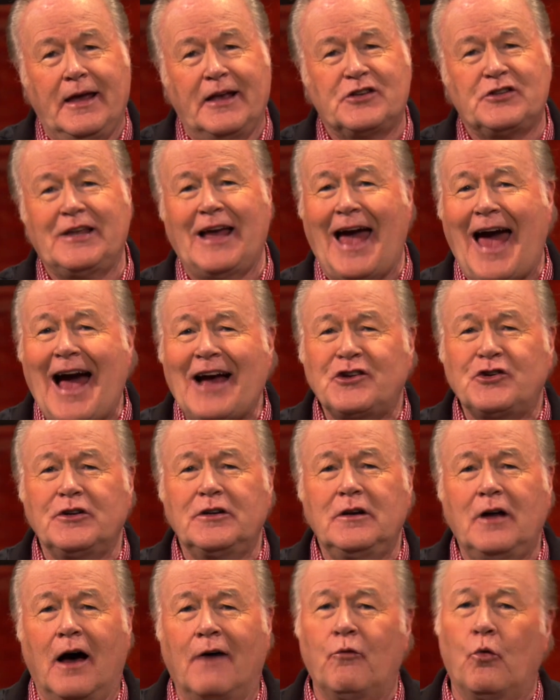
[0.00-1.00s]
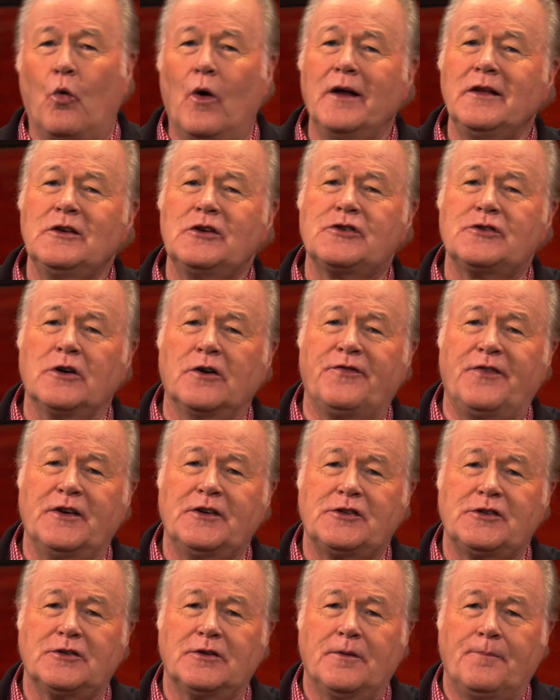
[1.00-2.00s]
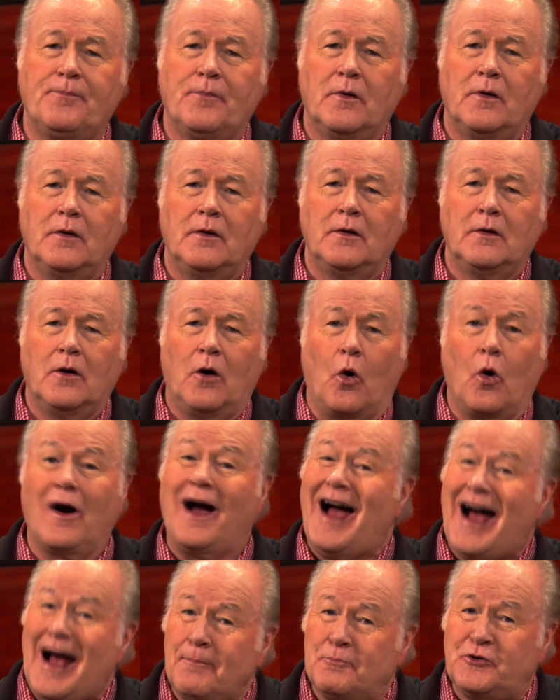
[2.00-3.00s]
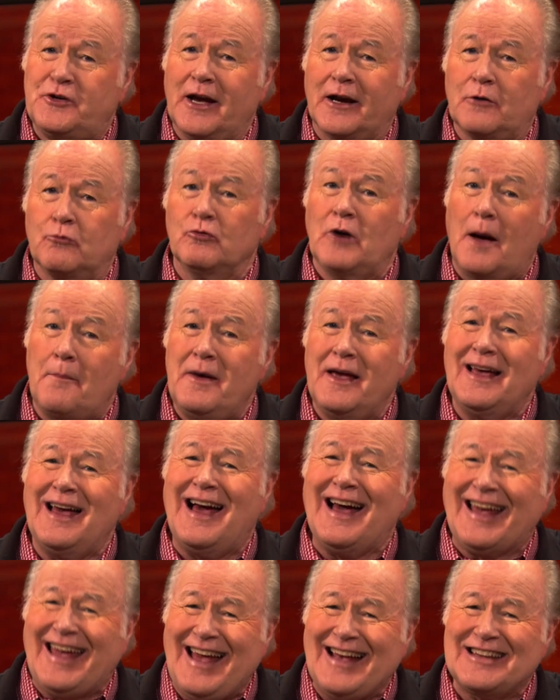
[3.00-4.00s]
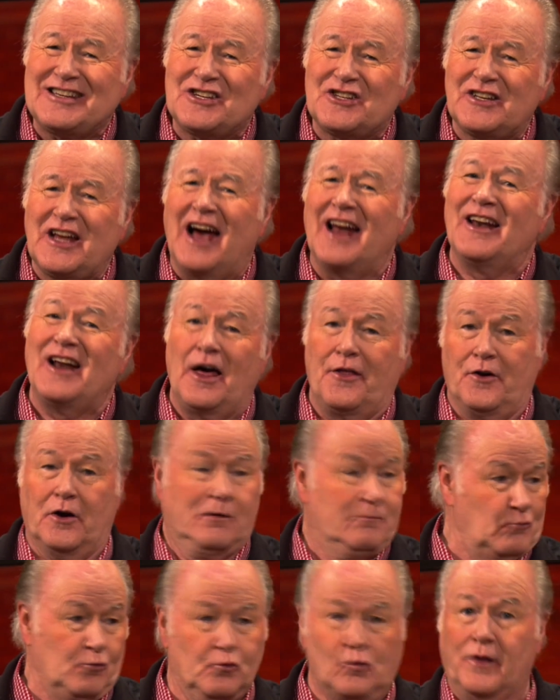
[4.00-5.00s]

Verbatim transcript: It's the action of one surface or object rubbing against another.